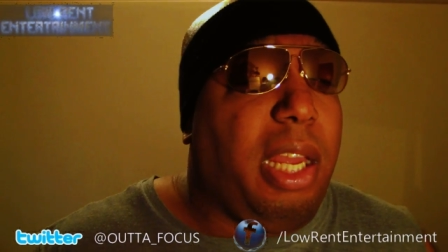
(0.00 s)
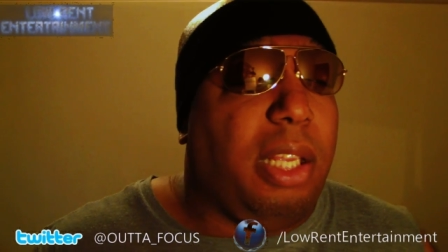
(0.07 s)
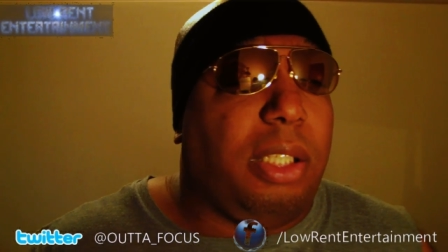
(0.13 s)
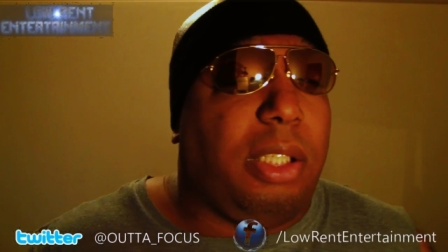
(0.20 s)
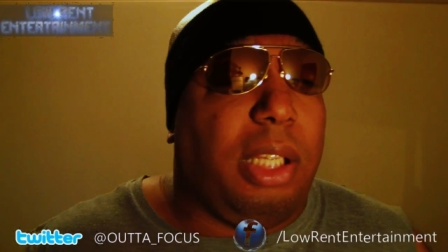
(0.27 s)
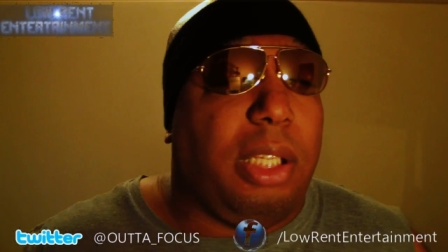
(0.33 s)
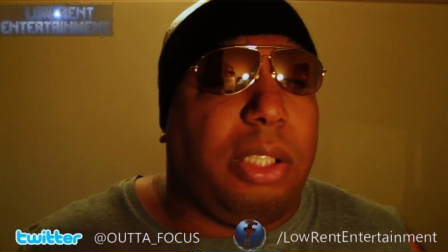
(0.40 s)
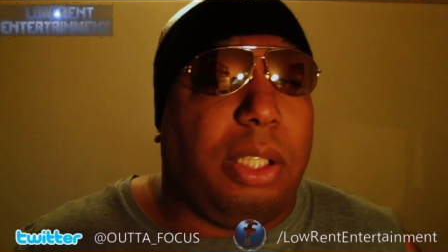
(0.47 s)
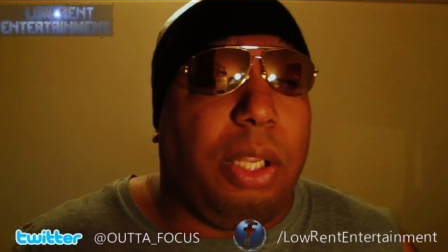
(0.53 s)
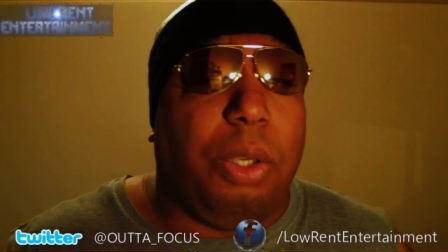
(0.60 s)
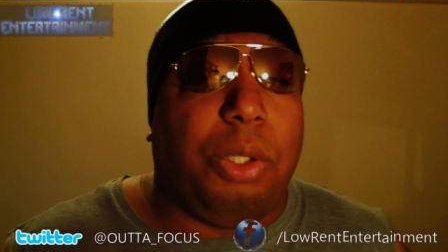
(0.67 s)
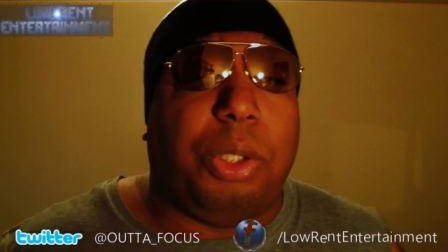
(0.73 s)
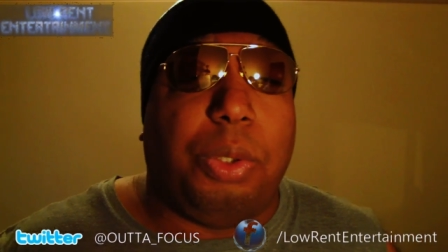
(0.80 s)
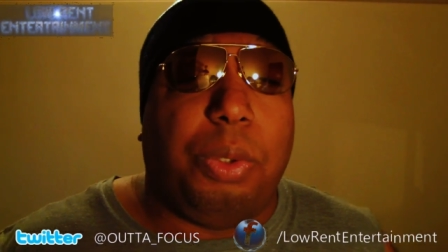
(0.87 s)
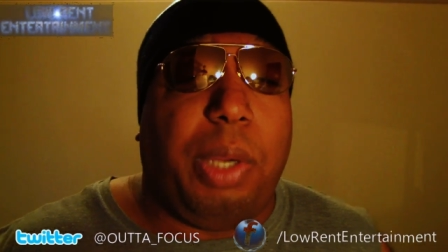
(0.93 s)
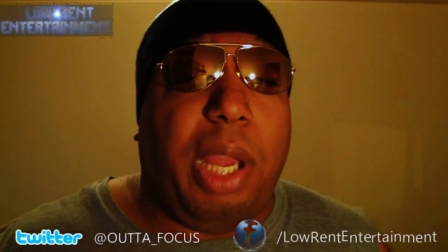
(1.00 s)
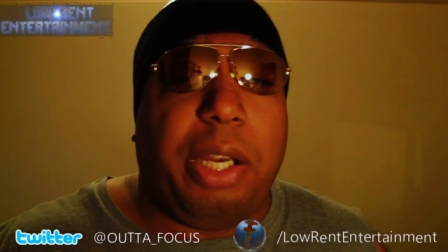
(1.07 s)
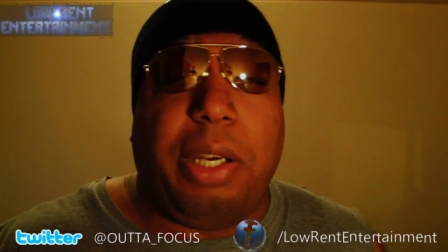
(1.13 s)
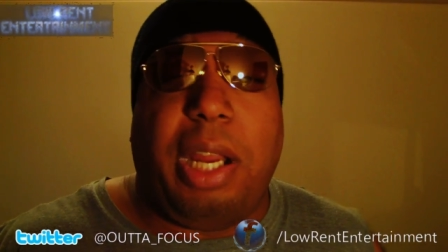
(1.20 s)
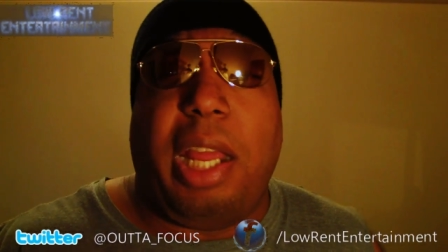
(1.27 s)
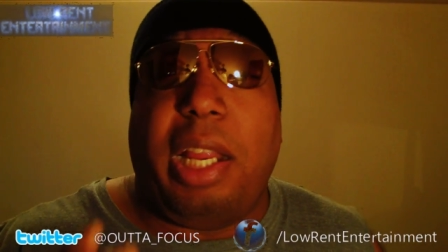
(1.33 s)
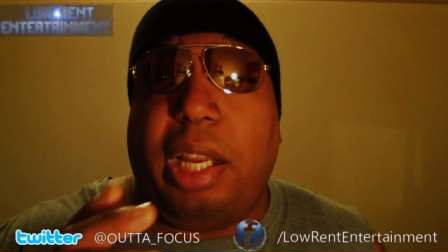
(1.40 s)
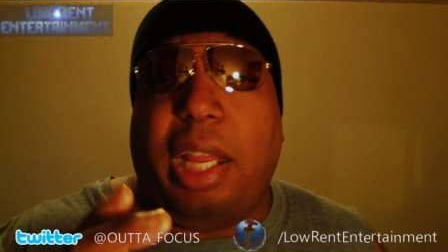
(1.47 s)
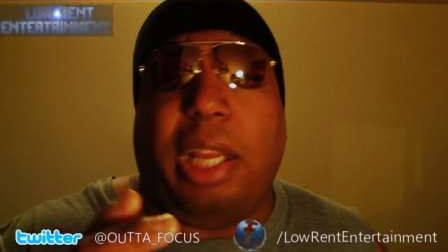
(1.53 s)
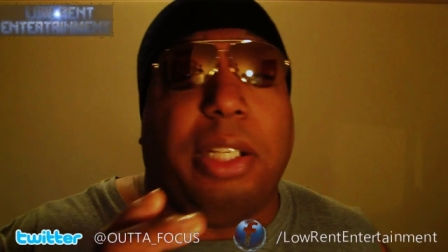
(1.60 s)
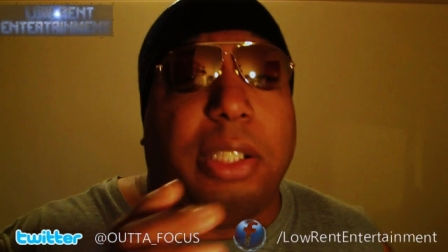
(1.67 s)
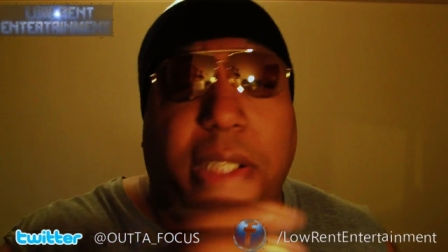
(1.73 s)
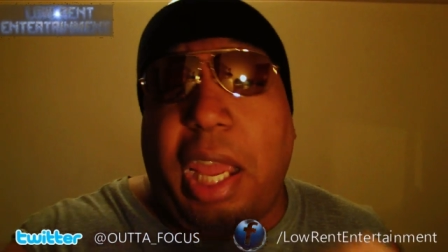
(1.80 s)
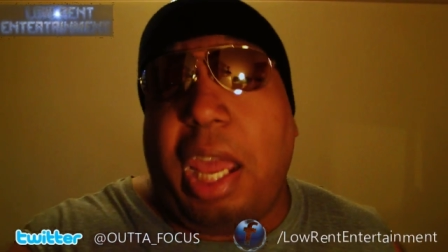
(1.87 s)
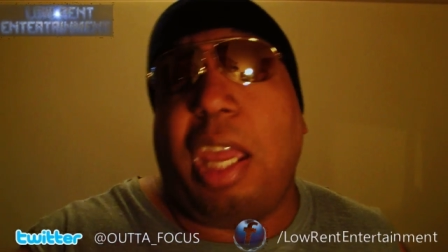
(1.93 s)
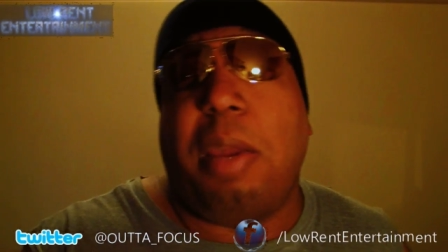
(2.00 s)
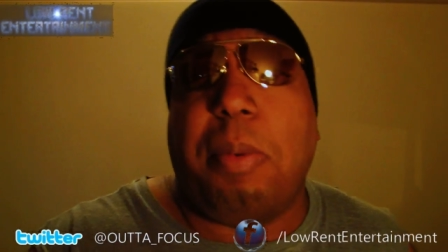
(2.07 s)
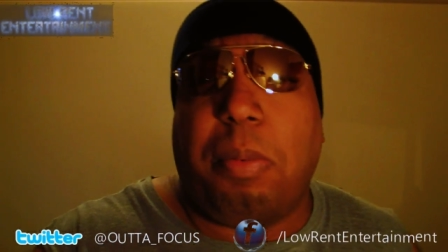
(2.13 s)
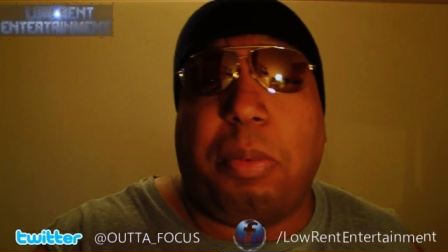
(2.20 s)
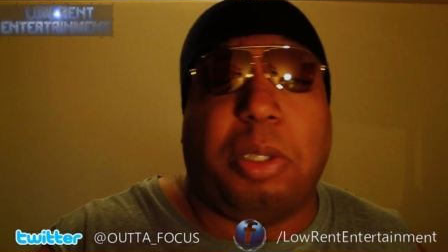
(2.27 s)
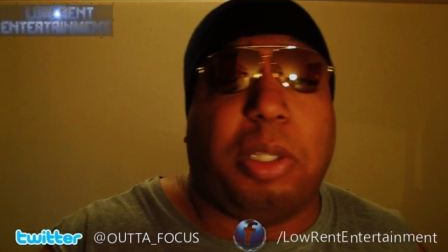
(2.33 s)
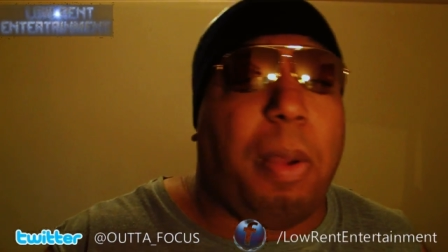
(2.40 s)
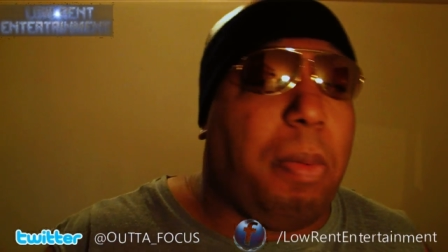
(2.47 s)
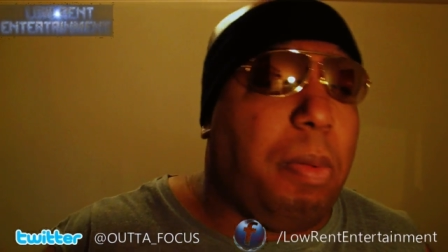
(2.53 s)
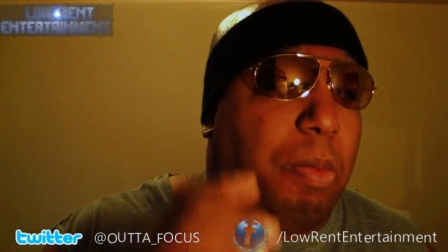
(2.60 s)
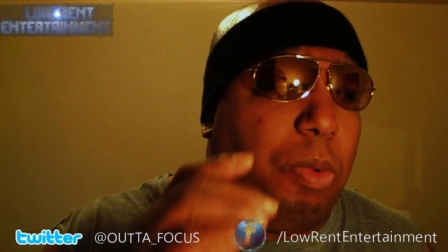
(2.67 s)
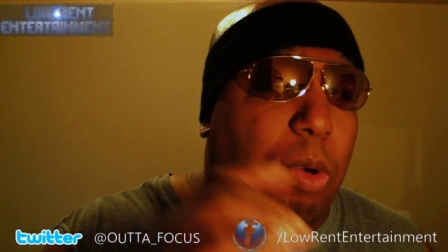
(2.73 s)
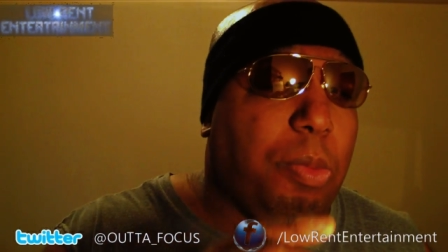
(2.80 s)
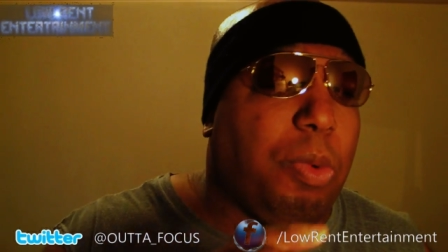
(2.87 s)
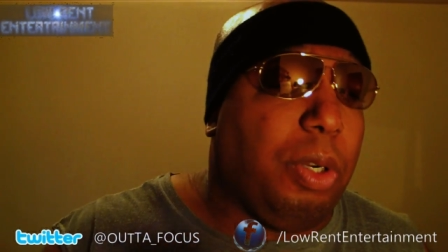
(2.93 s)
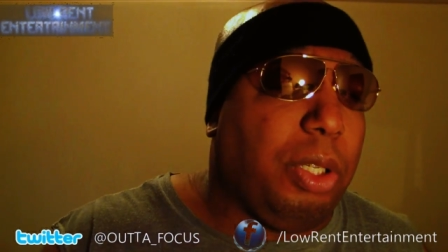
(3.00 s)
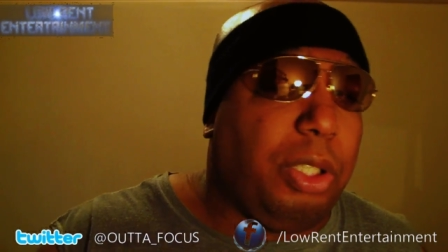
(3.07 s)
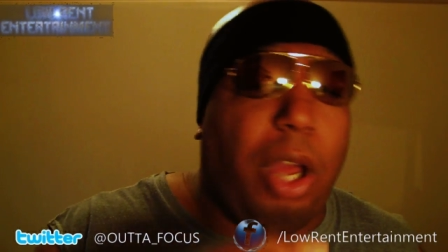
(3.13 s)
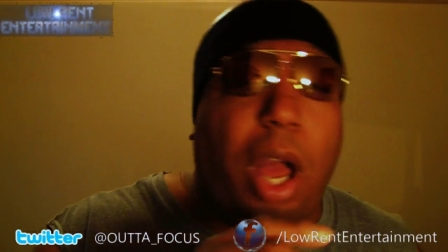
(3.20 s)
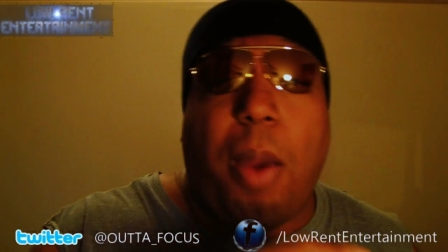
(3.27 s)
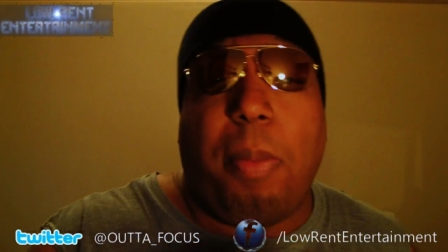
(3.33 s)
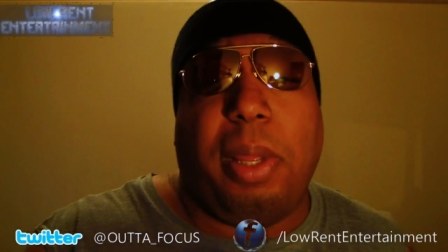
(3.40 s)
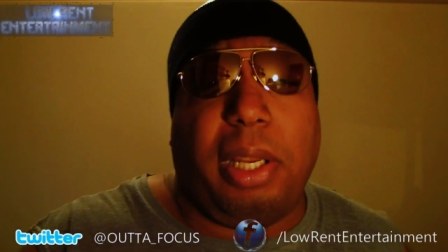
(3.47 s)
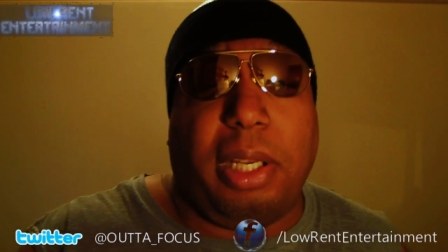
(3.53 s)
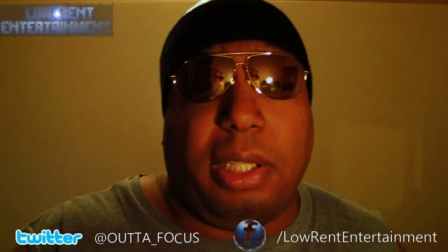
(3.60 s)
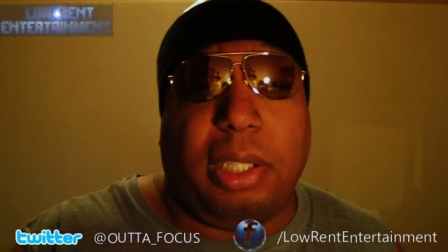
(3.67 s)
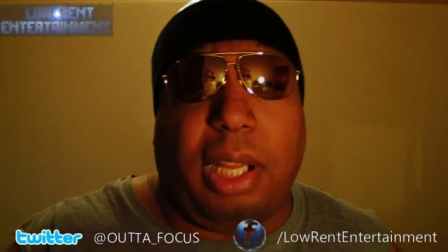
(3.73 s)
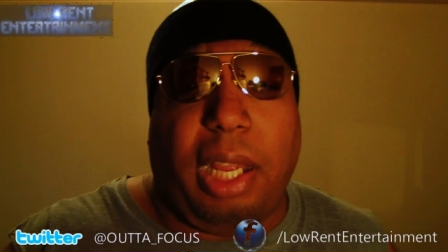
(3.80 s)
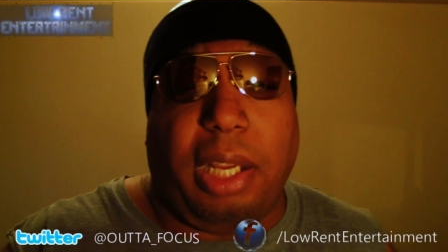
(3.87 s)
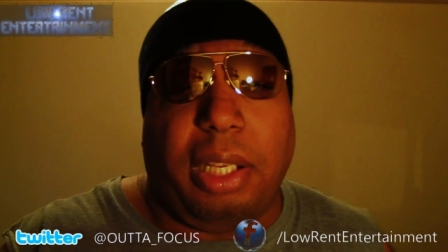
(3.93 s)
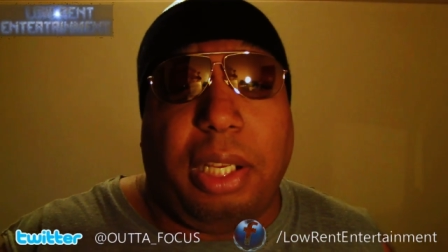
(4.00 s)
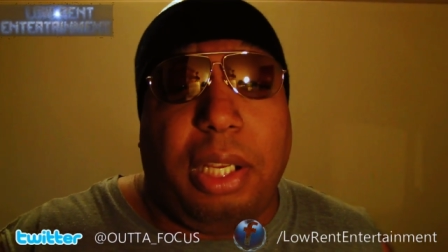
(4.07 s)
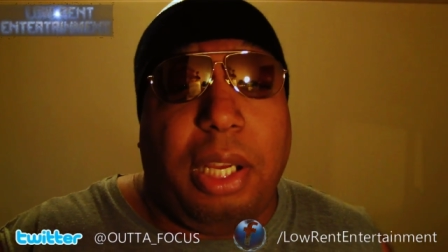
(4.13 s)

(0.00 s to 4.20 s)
social internet entertainment was coming more and more dominant, and like